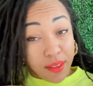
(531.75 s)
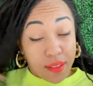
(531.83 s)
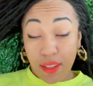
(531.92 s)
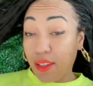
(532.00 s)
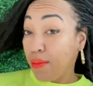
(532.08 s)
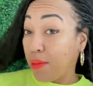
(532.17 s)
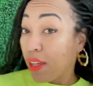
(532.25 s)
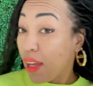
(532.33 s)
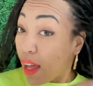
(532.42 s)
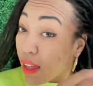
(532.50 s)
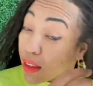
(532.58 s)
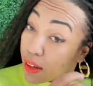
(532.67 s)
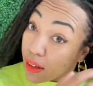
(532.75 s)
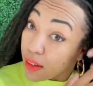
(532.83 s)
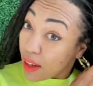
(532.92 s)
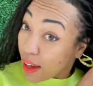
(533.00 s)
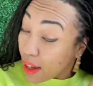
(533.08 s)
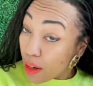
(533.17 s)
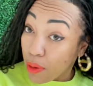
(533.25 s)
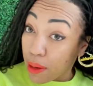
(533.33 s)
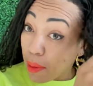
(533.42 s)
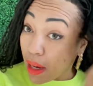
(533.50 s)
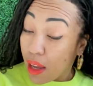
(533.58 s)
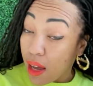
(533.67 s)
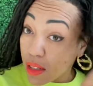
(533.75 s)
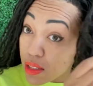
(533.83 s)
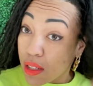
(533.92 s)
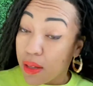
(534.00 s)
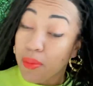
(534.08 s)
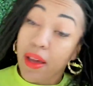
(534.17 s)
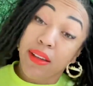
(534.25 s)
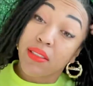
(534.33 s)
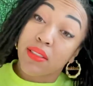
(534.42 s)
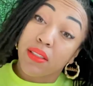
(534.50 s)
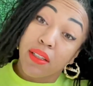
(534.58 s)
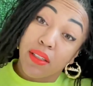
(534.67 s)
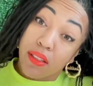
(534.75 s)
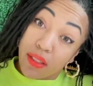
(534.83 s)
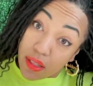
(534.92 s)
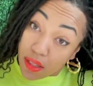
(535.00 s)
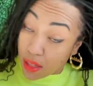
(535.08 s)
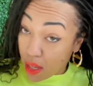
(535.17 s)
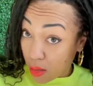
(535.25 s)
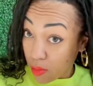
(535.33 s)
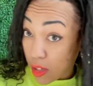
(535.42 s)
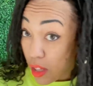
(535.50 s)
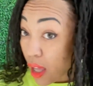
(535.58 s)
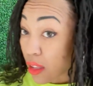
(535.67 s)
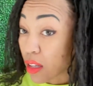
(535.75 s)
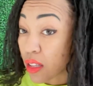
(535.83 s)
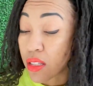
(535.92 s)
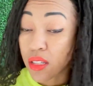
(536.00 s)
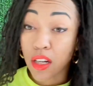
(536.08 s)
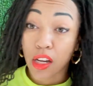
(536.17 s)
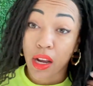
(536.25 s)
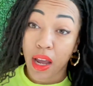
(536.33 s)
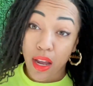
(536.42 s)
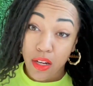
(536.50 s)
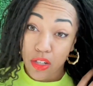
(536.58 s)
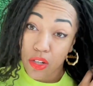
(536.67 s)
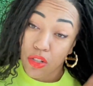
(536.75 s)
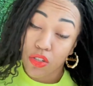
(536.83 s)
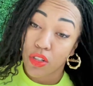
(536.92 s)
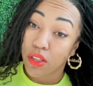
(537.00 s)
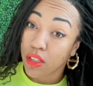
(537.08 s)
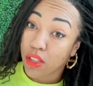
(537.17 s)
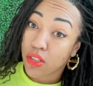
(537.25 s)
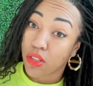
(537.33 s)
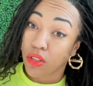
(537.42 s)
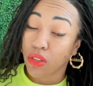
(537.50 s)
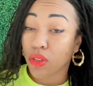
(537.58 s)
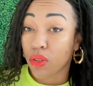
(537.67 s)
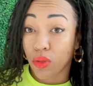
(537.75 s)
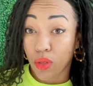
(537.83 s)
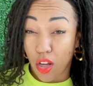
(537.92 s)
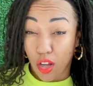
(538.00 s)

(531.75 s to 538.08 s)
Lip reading: get them together. I gotta wake my locks up, actually, get them together. These are not your traditional